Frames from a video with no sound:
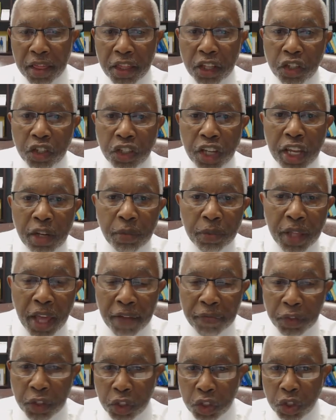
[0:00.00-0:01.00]
the state will
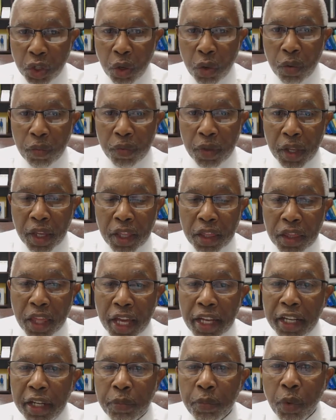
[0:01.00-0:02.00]
have to show
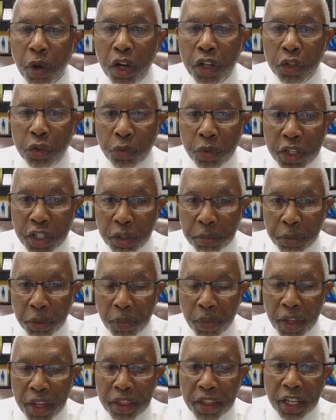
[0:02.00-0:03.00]
that it was
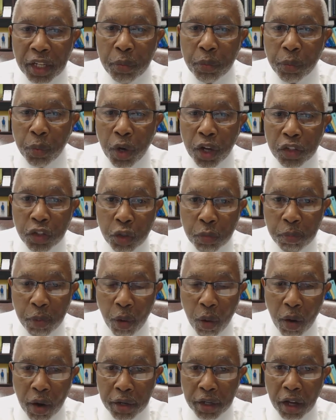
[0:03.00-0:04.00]
reasonable, that it was a
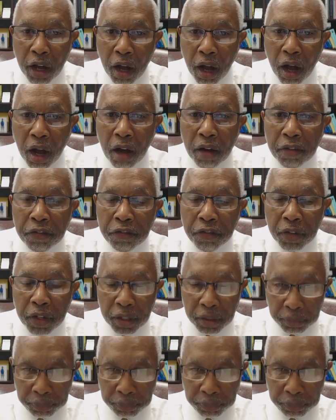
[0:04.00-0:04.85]
part of